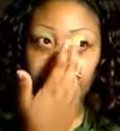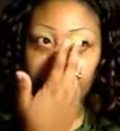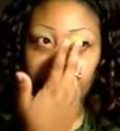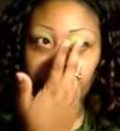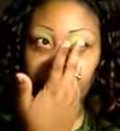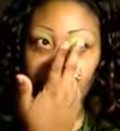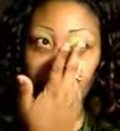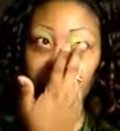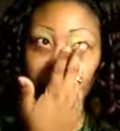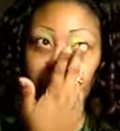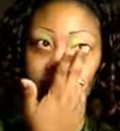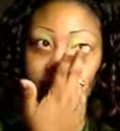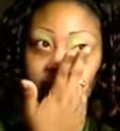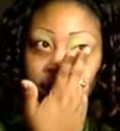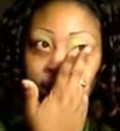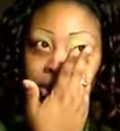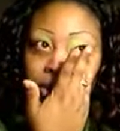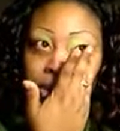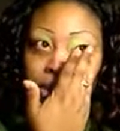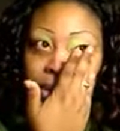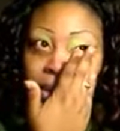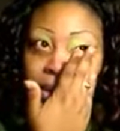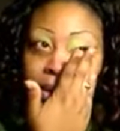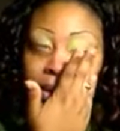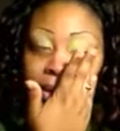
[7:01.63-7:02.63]
and if you
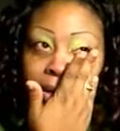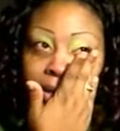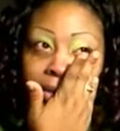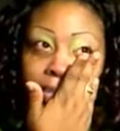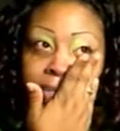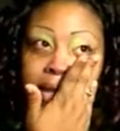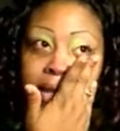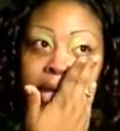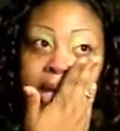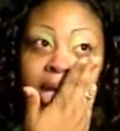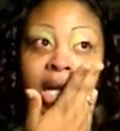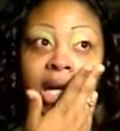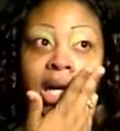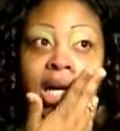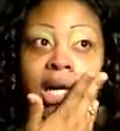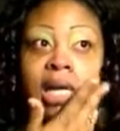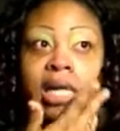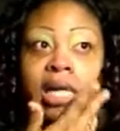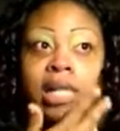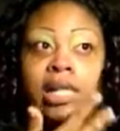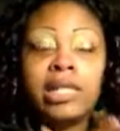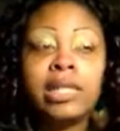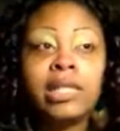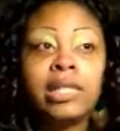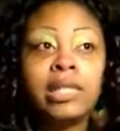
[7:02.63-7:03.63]
out there, oh my
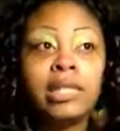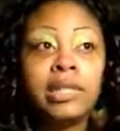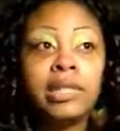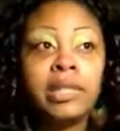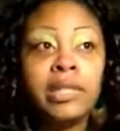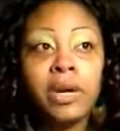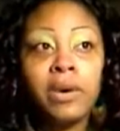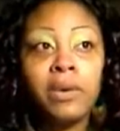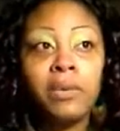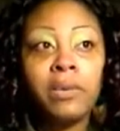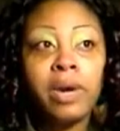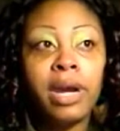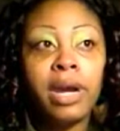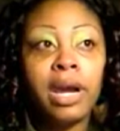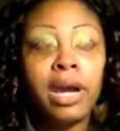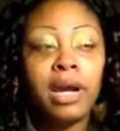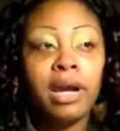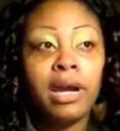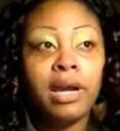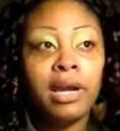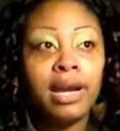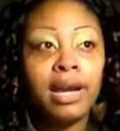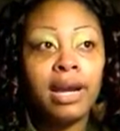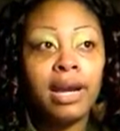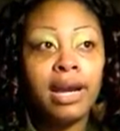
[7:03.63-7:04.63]
God,
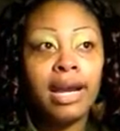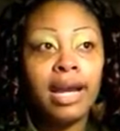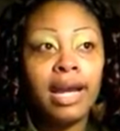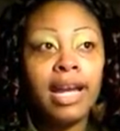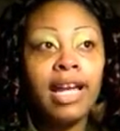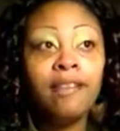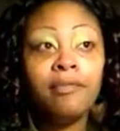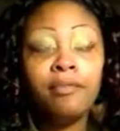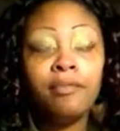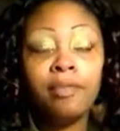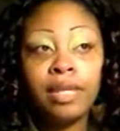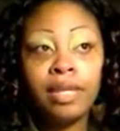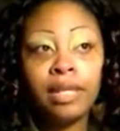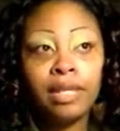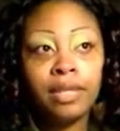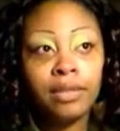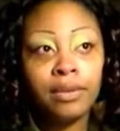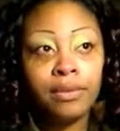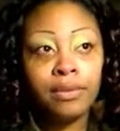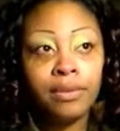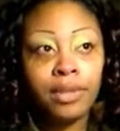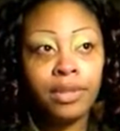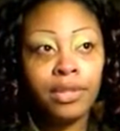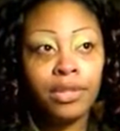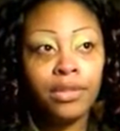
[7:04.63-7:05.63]
I had pity
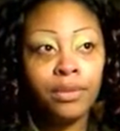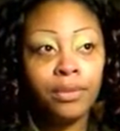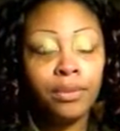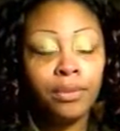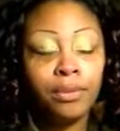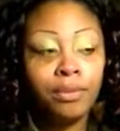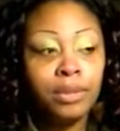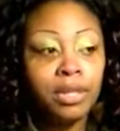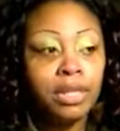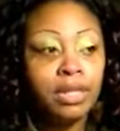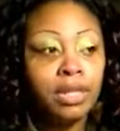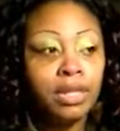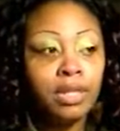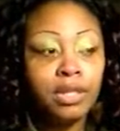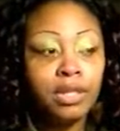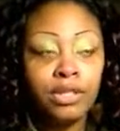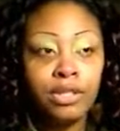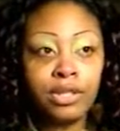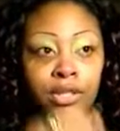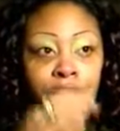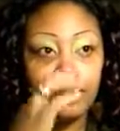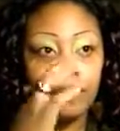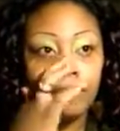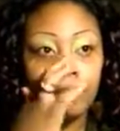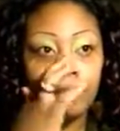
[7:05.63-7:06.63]
on you
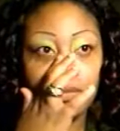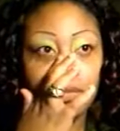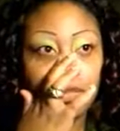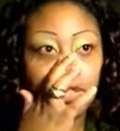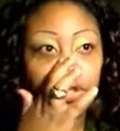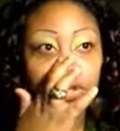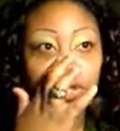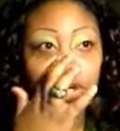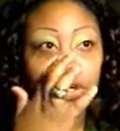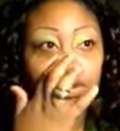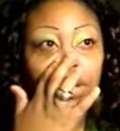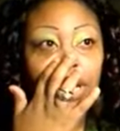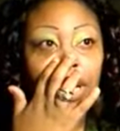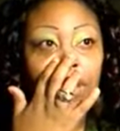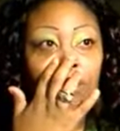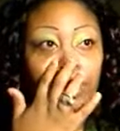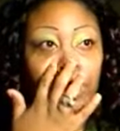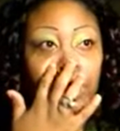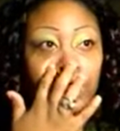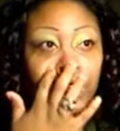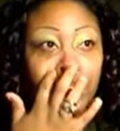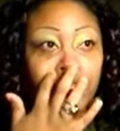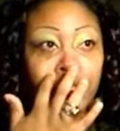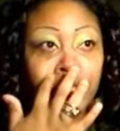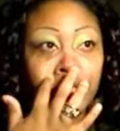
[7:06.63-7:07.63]
because you know not
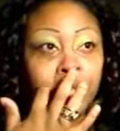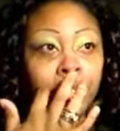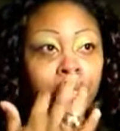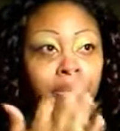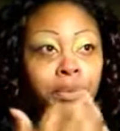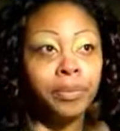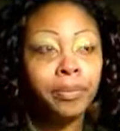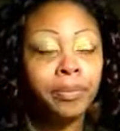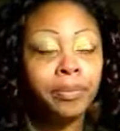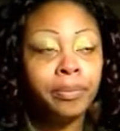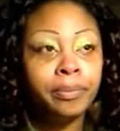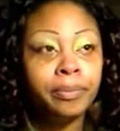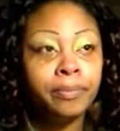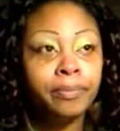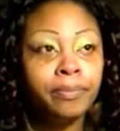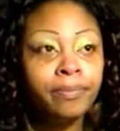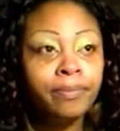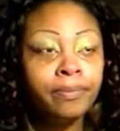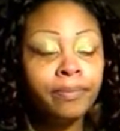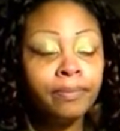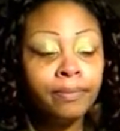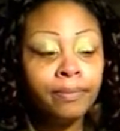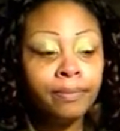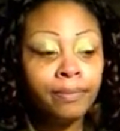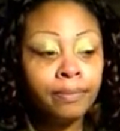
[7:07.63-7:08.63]
what you do.
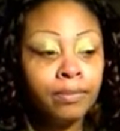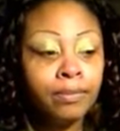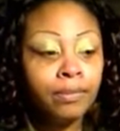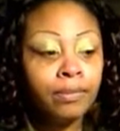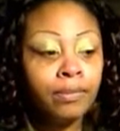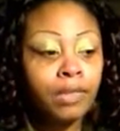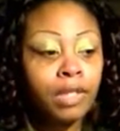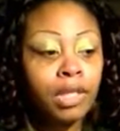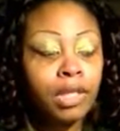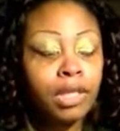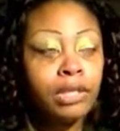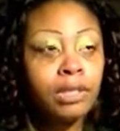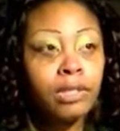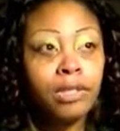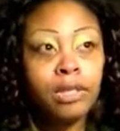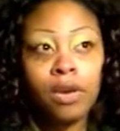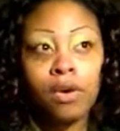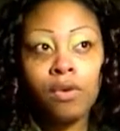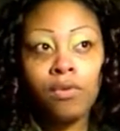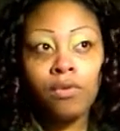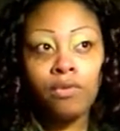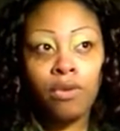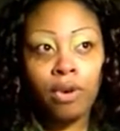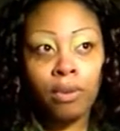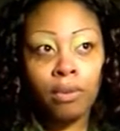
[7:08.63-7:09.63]
You
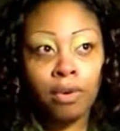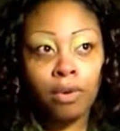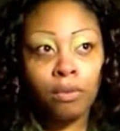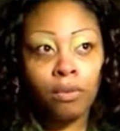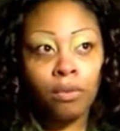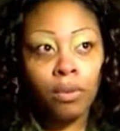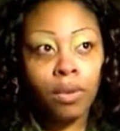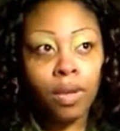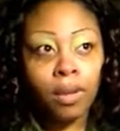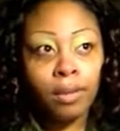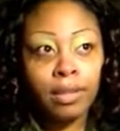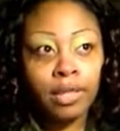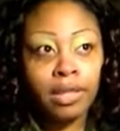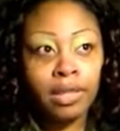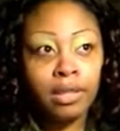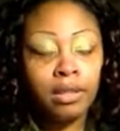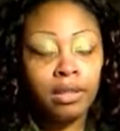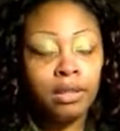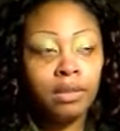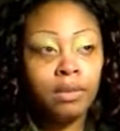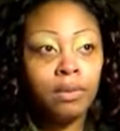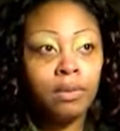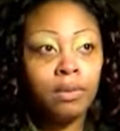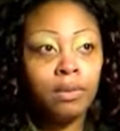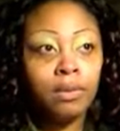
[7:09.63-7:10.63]
stole from a
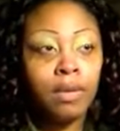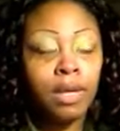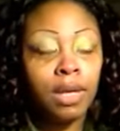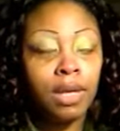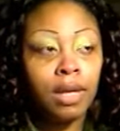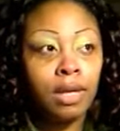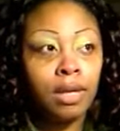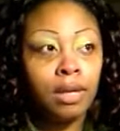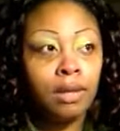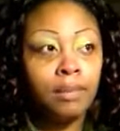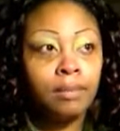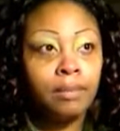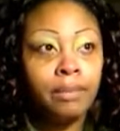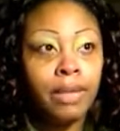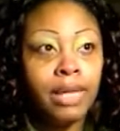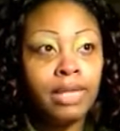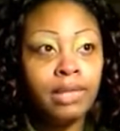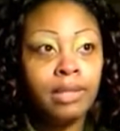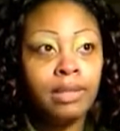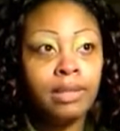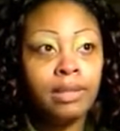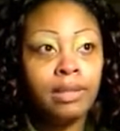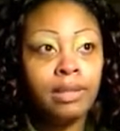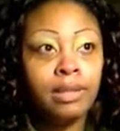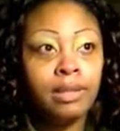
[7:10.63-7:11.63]
woman who
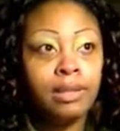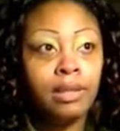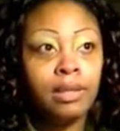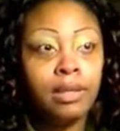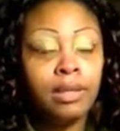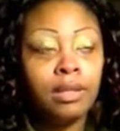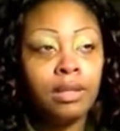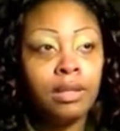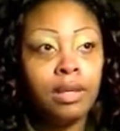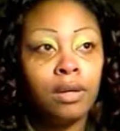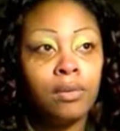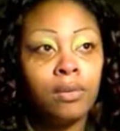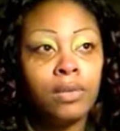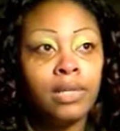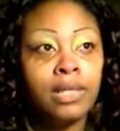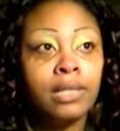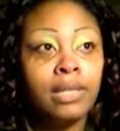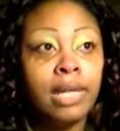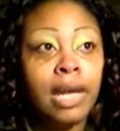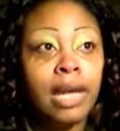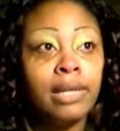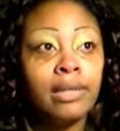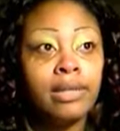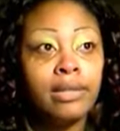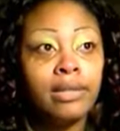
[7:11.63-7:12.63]
basically, was
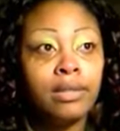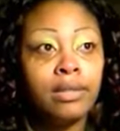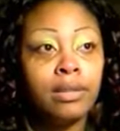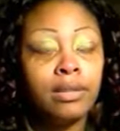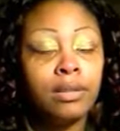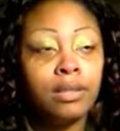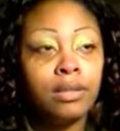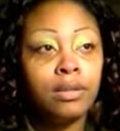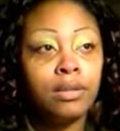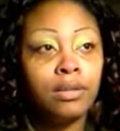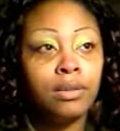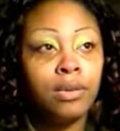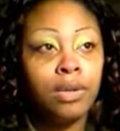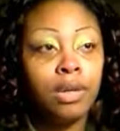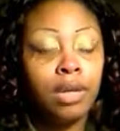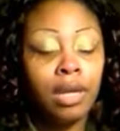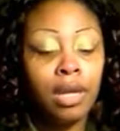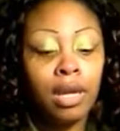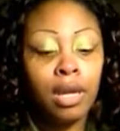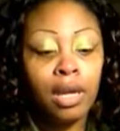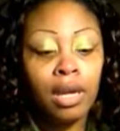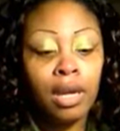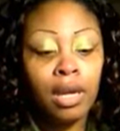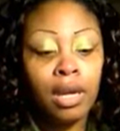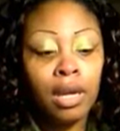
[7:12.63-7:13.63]
nice to you.
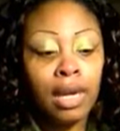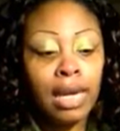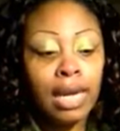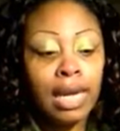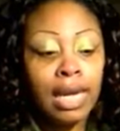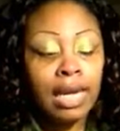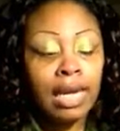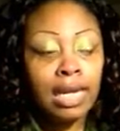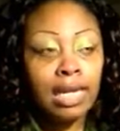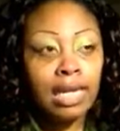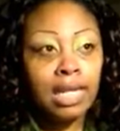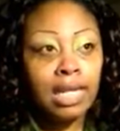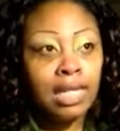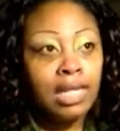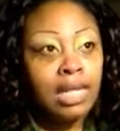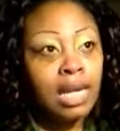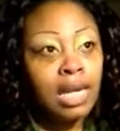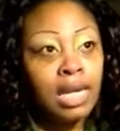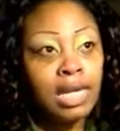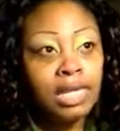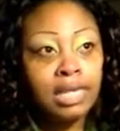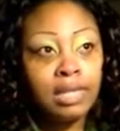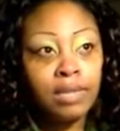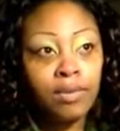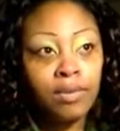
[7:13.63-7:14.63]
And
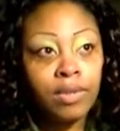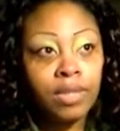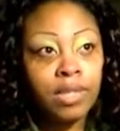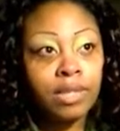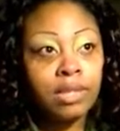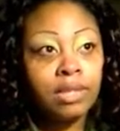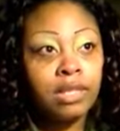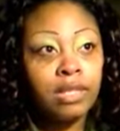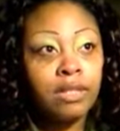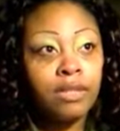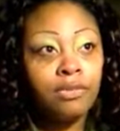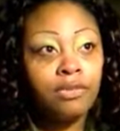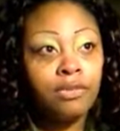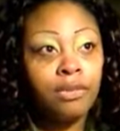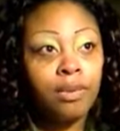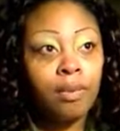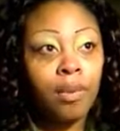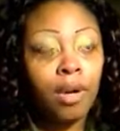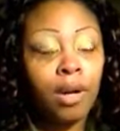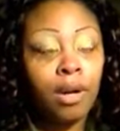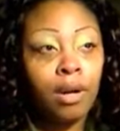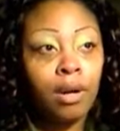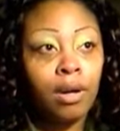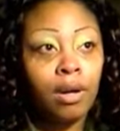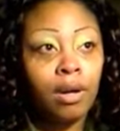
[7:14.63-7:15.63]
I had someone steal
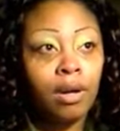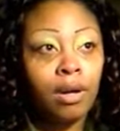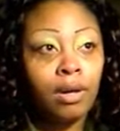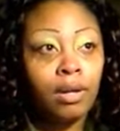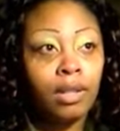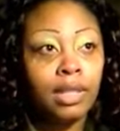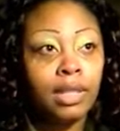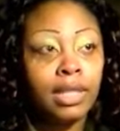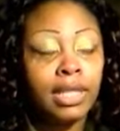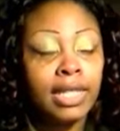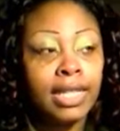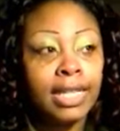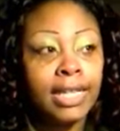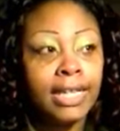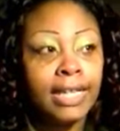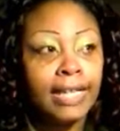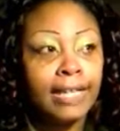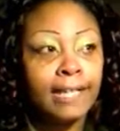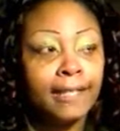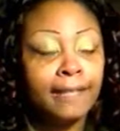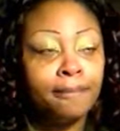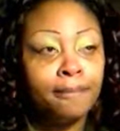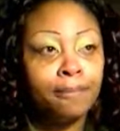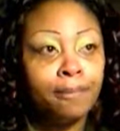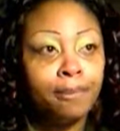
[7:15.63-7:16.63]
from her.
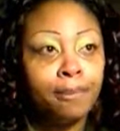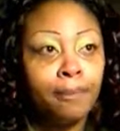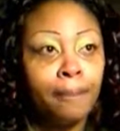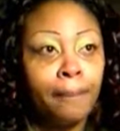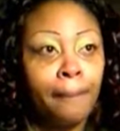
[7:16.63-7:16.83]
And